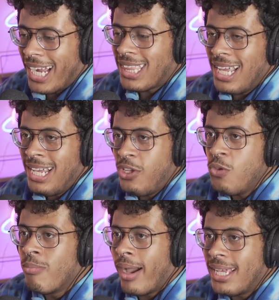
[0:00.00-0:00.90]
i think you
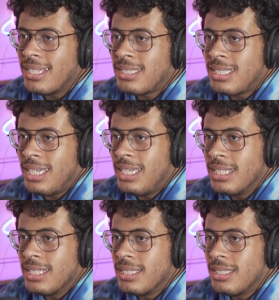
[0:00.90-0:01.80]
might see
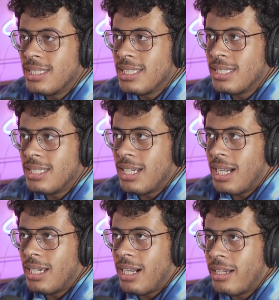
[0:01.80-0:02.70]

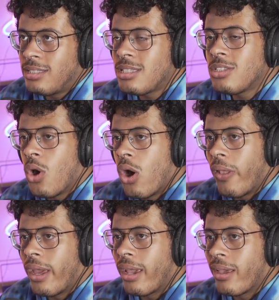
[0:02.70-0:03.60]
a
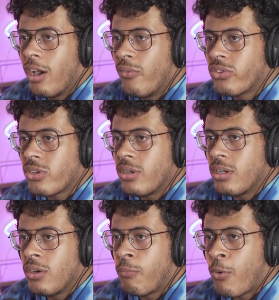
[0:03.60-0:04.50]
stalling of cer-
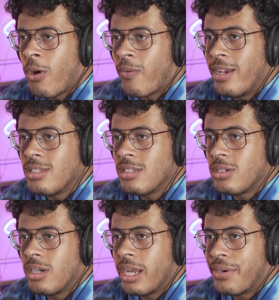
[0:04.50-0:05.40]
of progress in
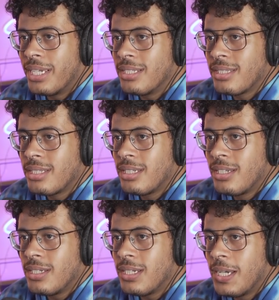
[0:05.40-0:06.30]
certain areas yeah
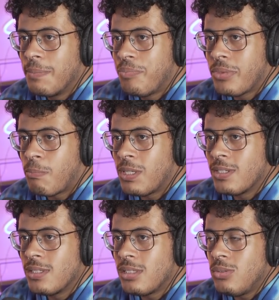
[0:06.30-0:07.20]
um
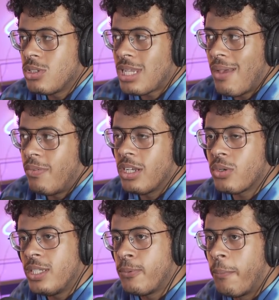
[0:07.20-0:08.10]
because you just have an
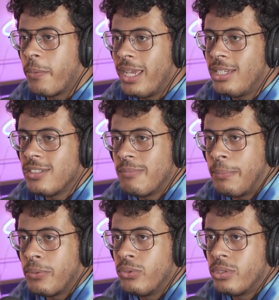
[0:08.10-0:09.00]
increased population of
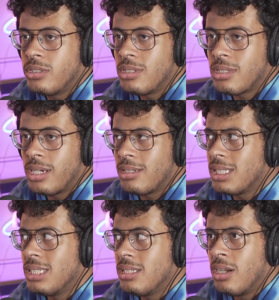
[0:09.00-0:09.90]
people who are just like
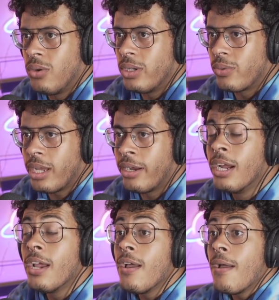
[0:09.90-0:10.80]
no i don't care
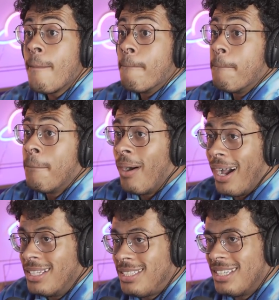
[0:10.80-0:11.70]

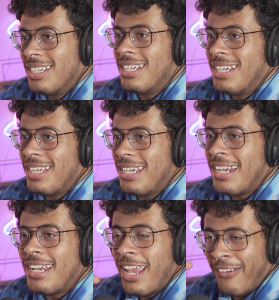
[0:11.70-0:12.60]
but
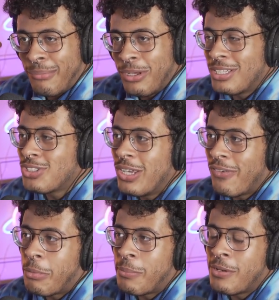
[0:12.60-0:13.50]
if i'm gonna if
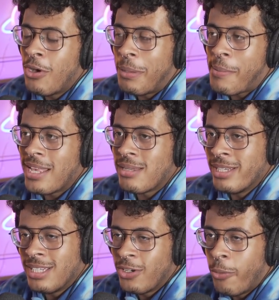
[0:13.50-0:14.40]
i'm gonna not be
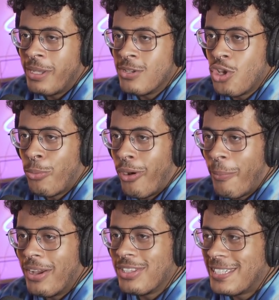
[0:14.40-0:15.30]
pessimistic not be a doomer
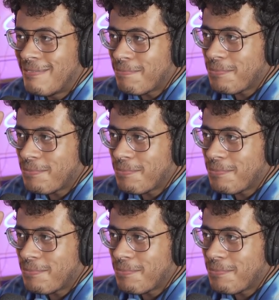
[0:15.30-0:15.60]
about it